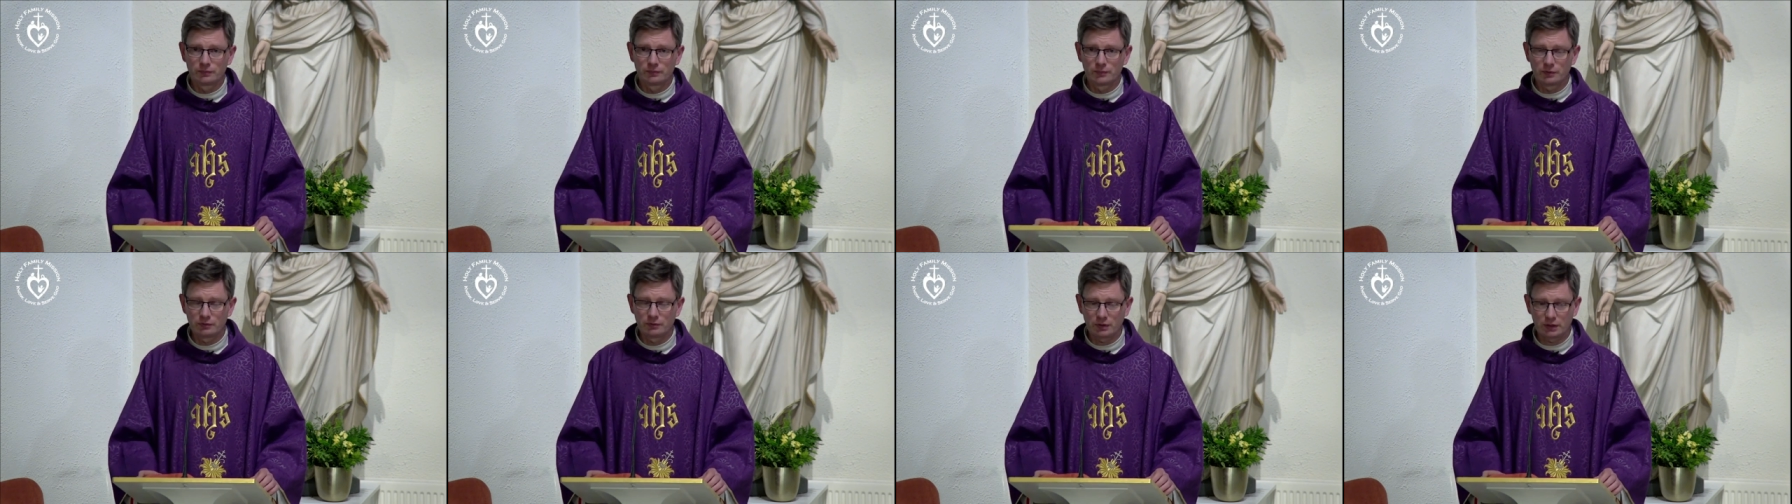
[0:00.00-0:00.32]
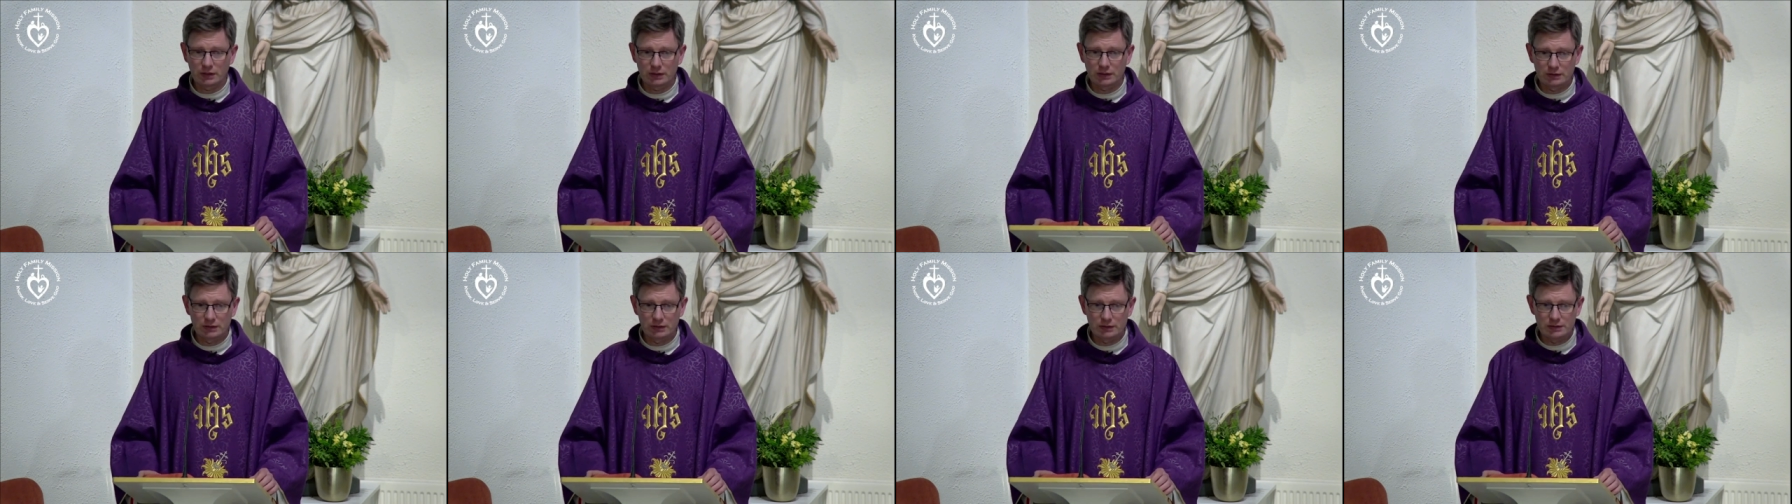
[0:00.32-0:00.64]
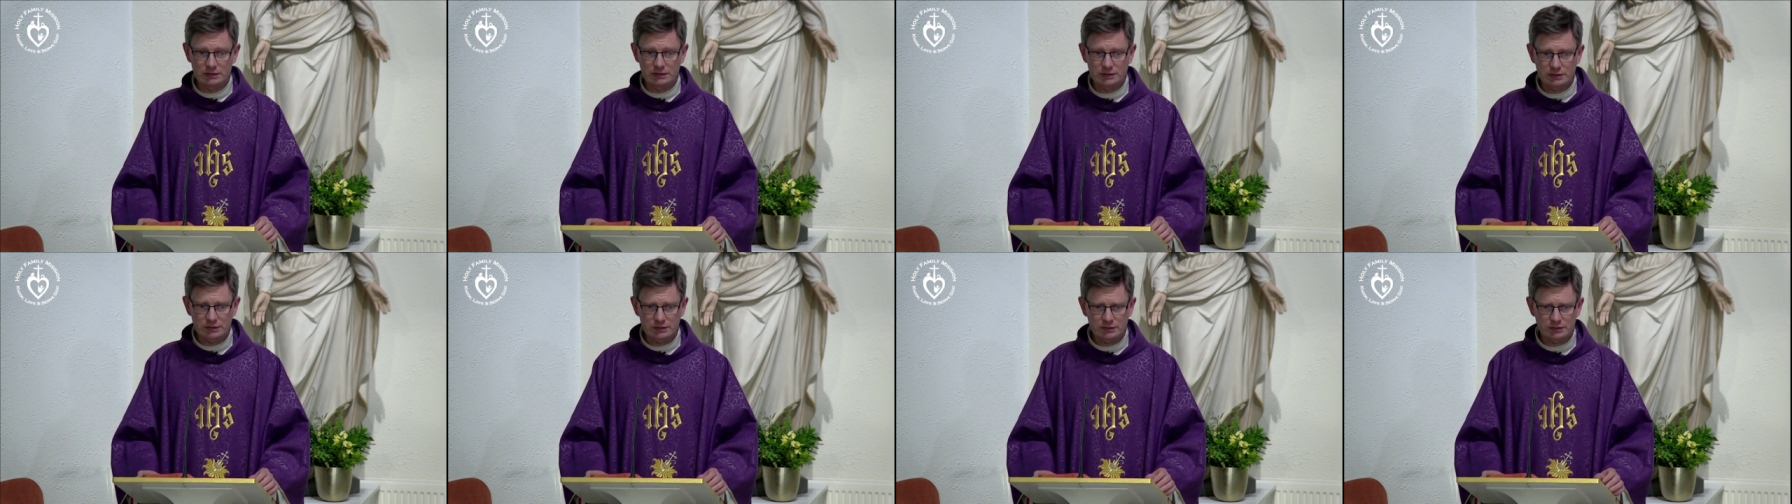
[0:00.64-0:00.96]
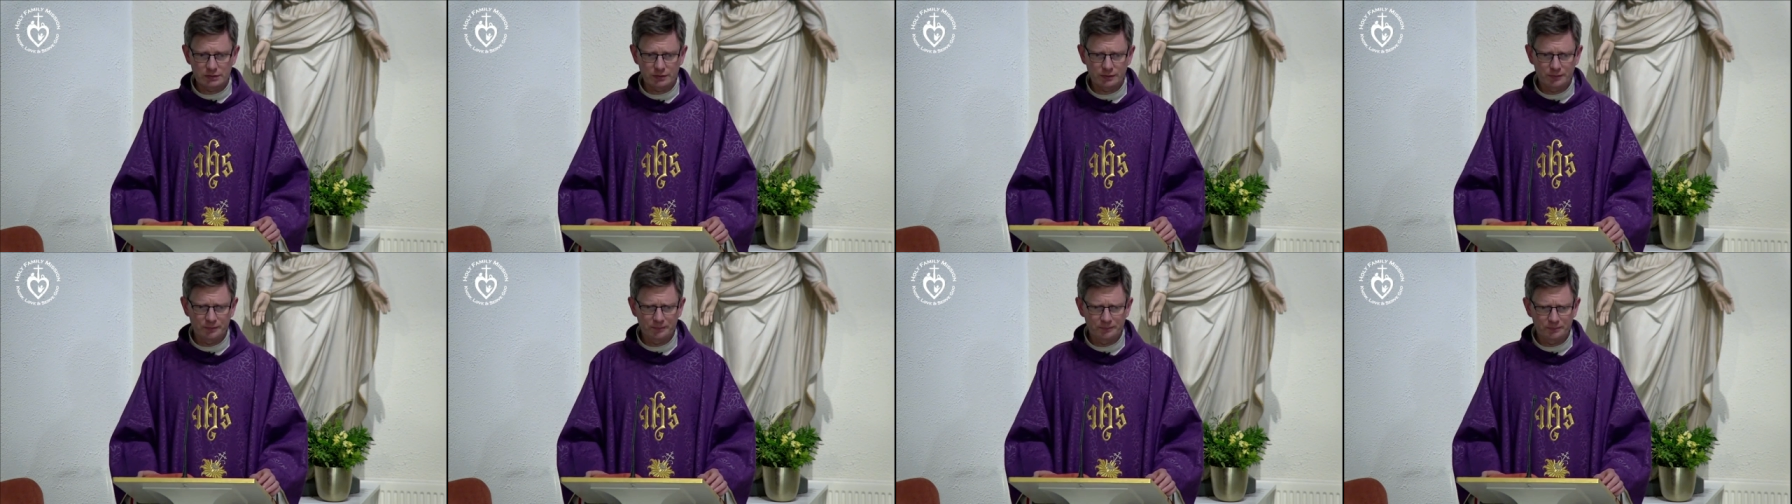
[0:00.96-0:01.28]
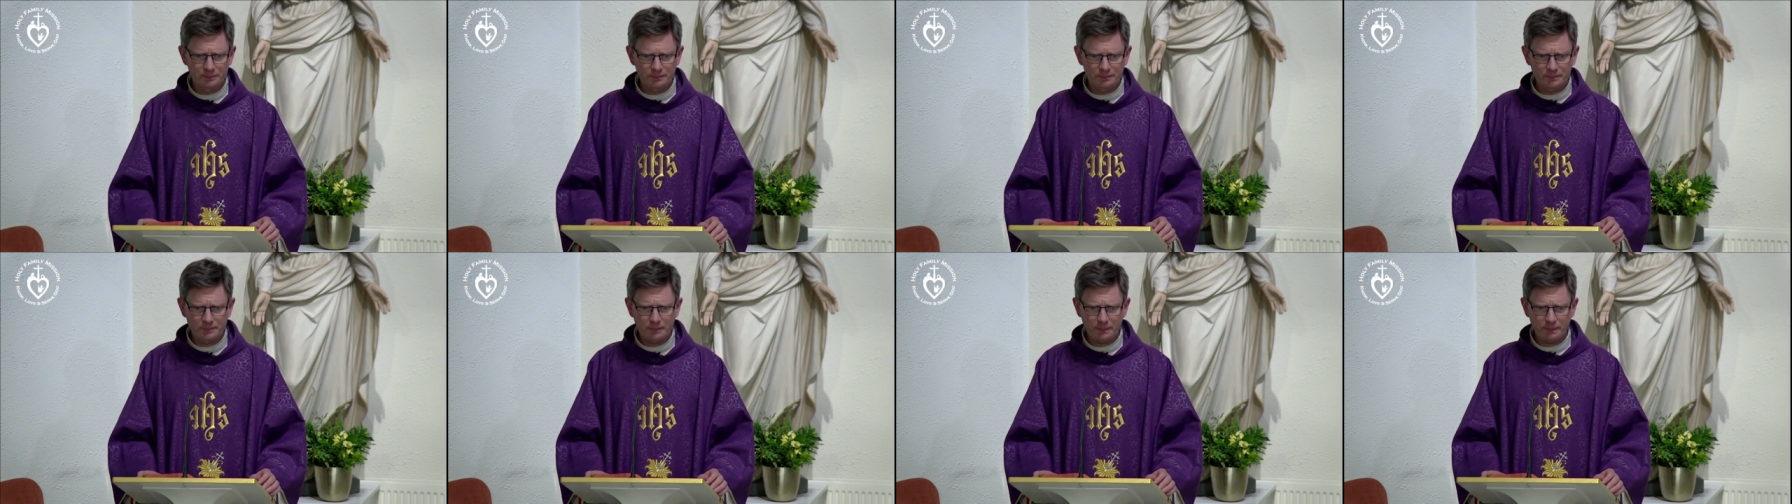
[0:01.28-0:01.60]
recognized. So
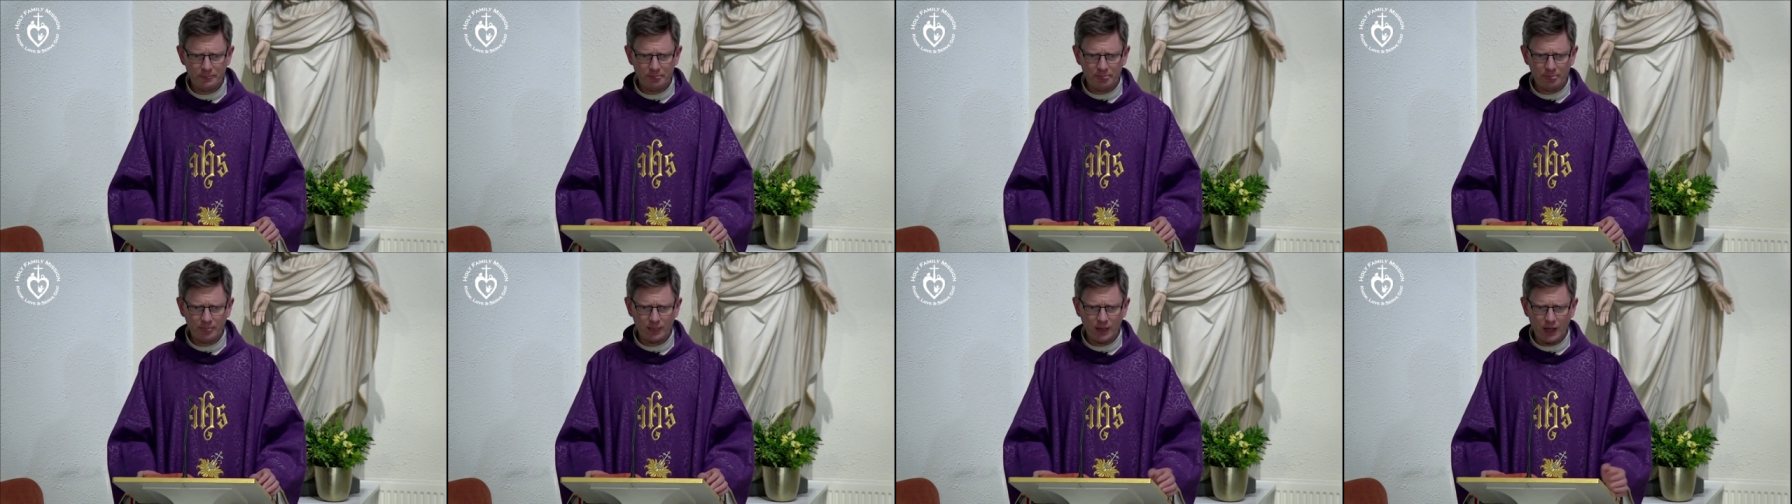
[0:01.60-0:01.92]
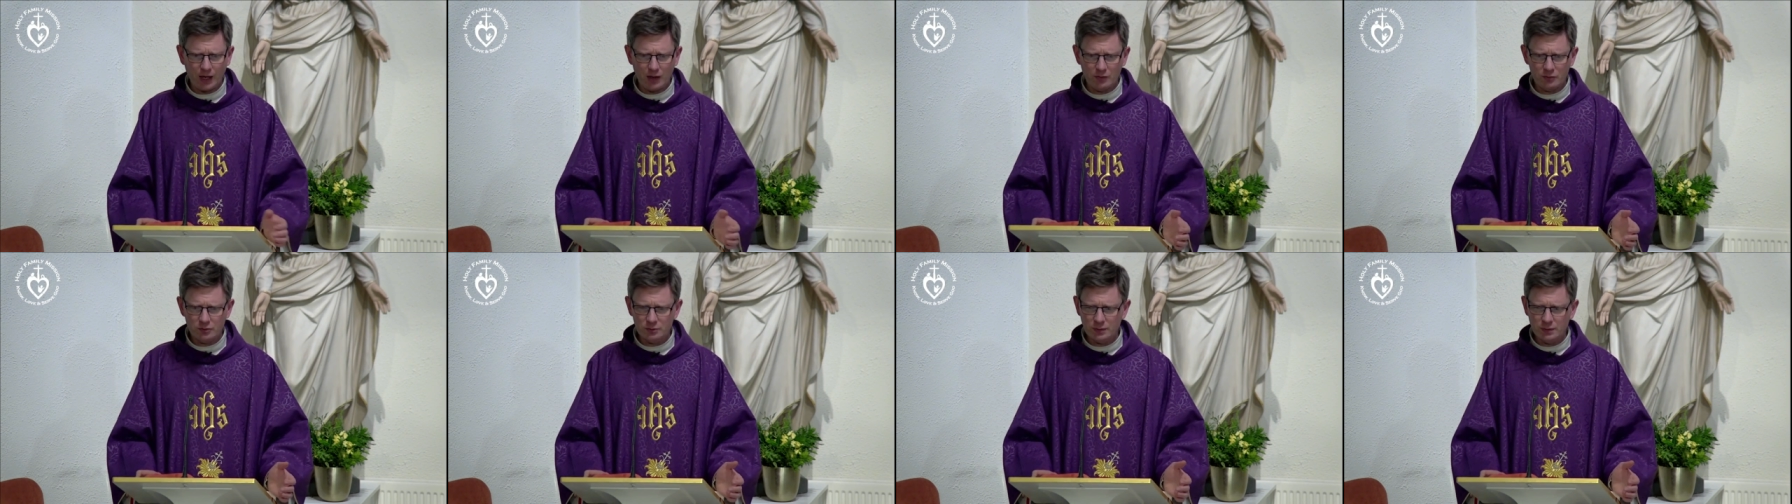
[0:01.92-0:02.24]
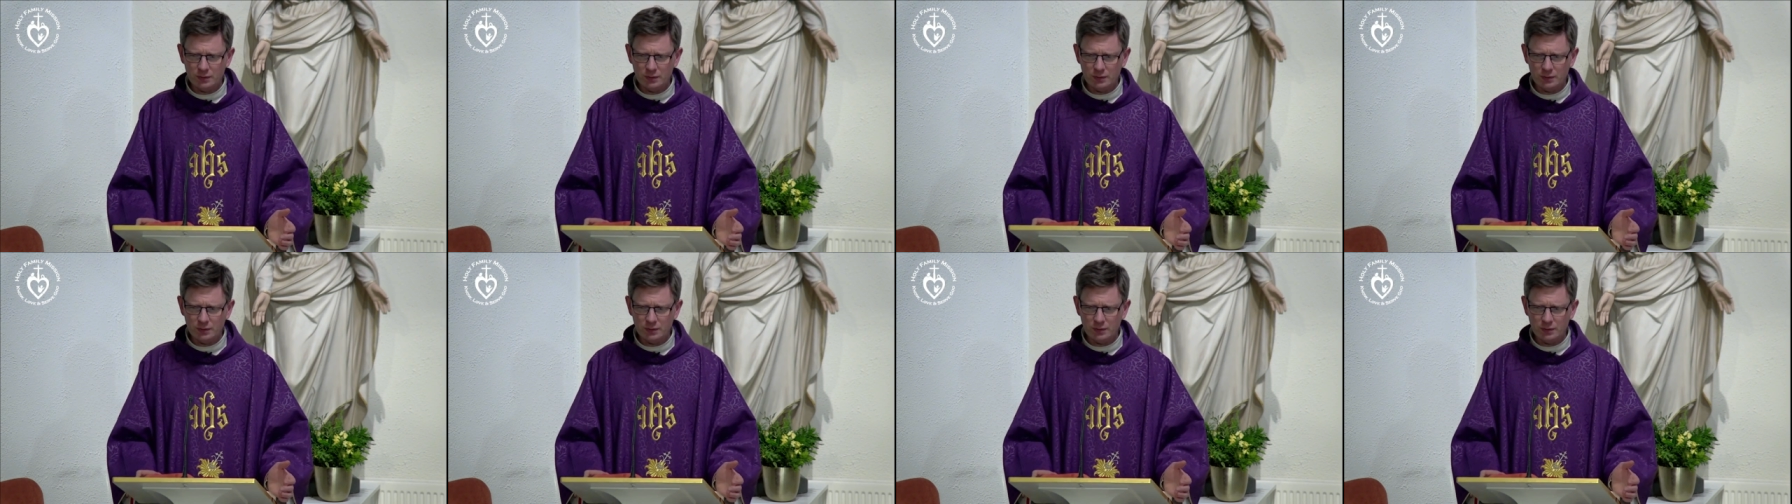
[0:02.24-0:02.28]
how do we